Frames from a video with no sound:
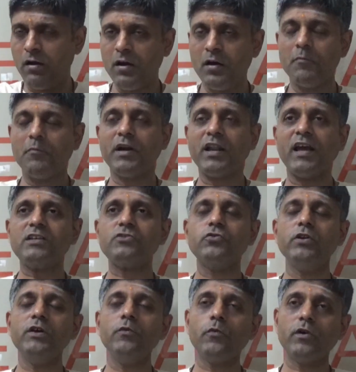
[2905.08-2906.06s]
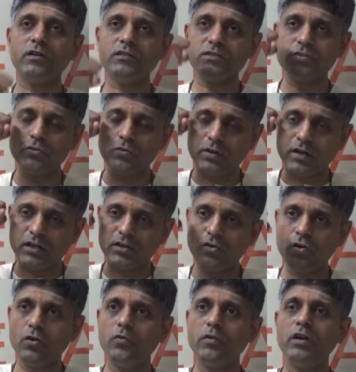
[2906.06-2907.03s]
But actually, once you let
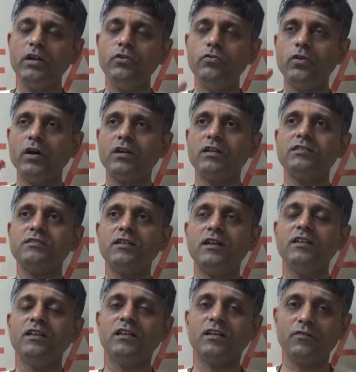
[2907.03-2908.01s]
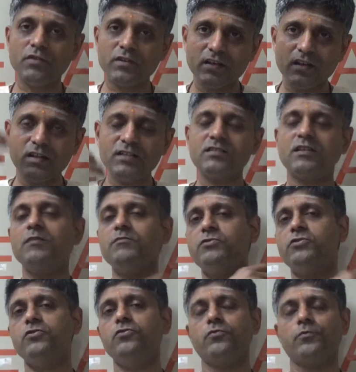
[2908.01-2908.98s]
go, only you understand that everything else comes
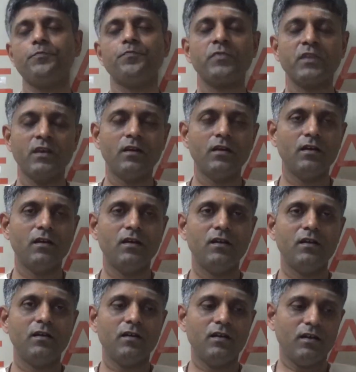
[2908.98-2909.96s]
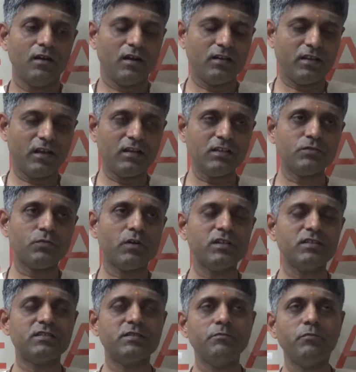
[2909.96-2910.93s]
to you. And that is what
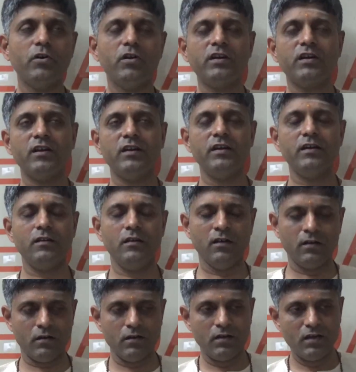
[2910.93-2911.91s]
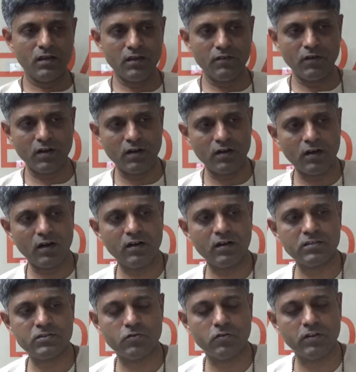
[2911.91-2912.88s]
is symbolically even
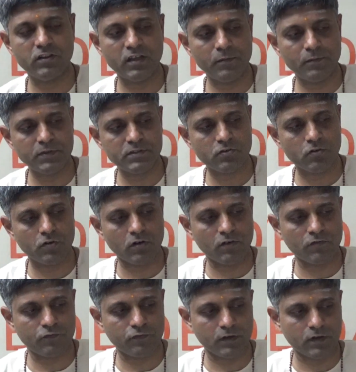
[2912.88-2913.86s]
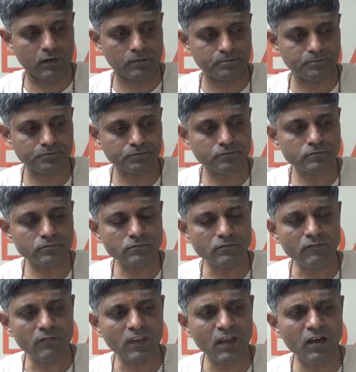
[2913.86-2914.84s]
understood in the episode of
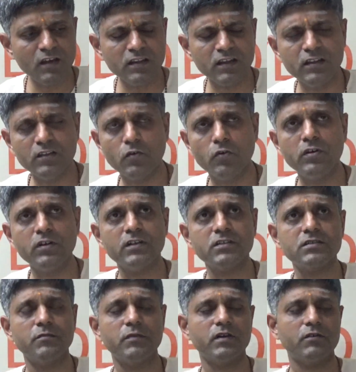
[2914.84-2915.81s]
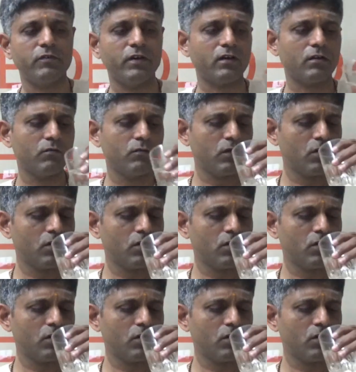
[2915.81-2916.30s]
I think in the Old Testament, where